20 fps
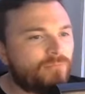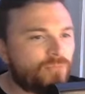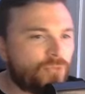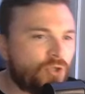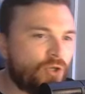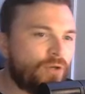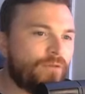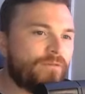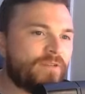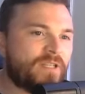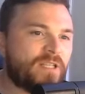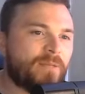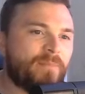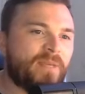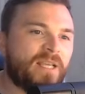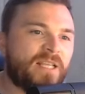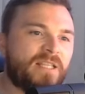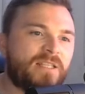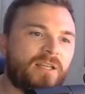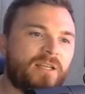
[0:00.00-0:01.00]
2 for
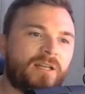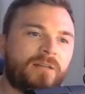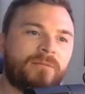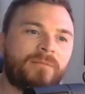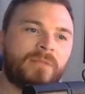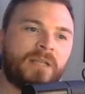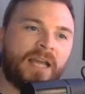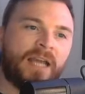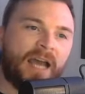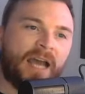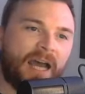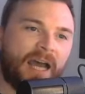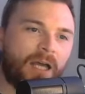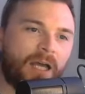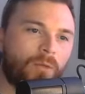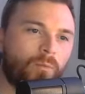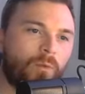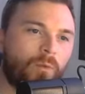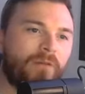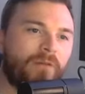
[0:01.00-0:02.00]
Sabitzer
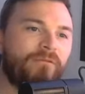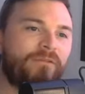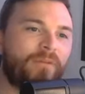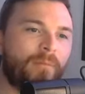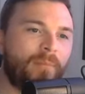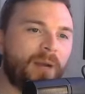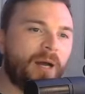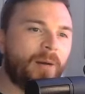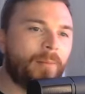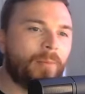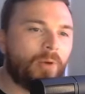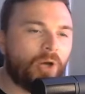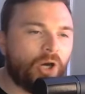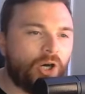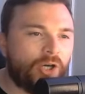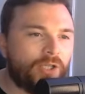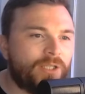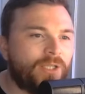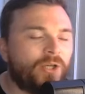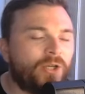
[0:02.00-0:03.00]
and 1 for
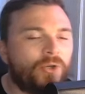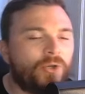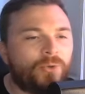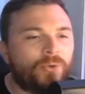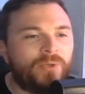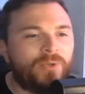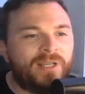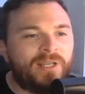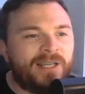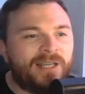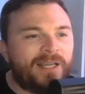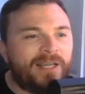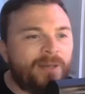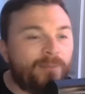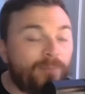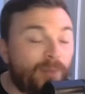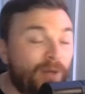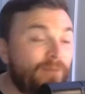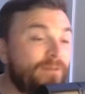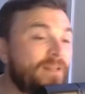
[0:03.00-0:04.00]
Baumgartner, who
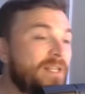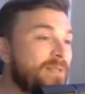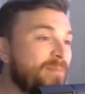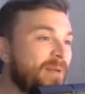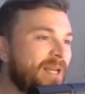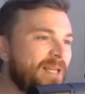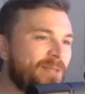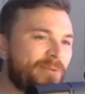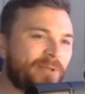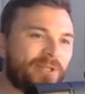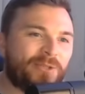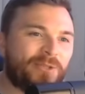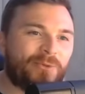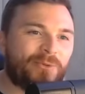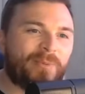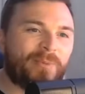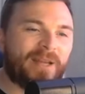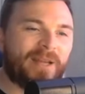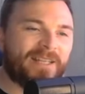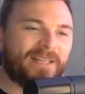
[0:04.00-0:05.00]
both of these players we're going to talk
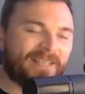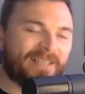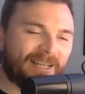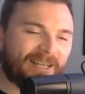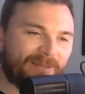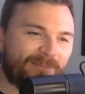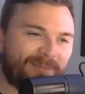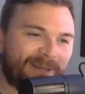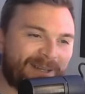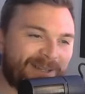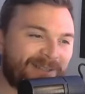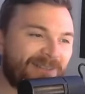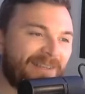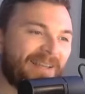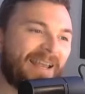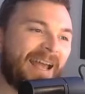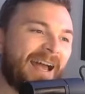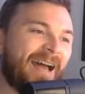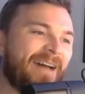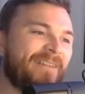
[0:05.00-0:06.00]
about in a second because they
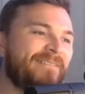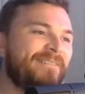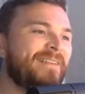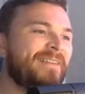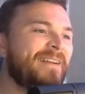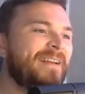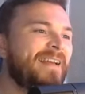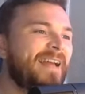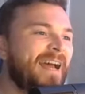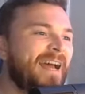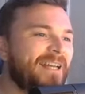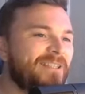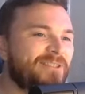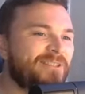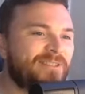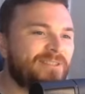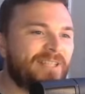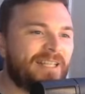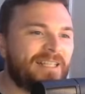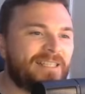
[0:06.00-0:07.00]
have had
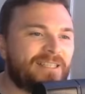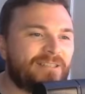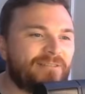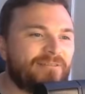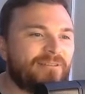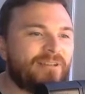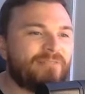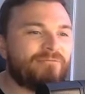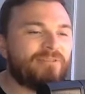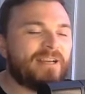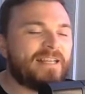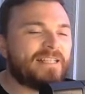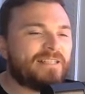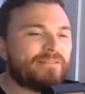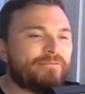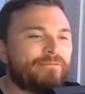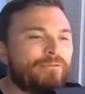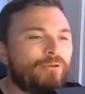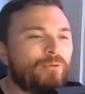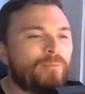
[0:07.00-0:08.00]
decent
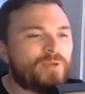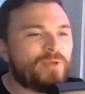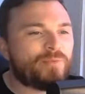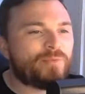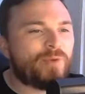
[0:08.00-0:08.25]
recent form as